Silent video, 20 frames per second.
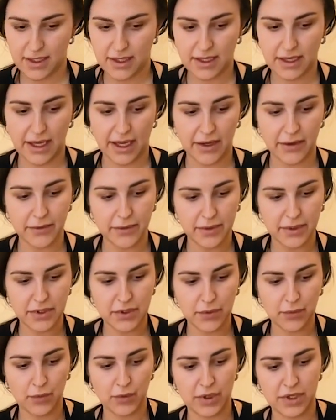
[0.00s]
Now
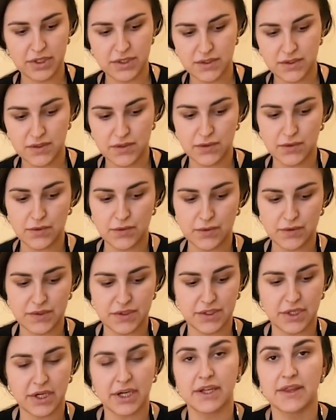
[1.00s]
you want to
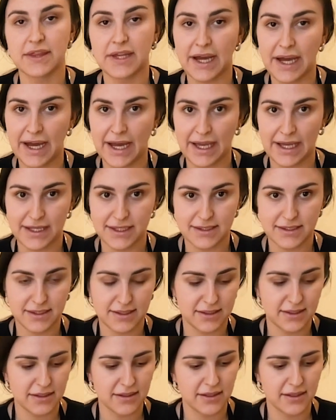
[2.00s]
start the eyes.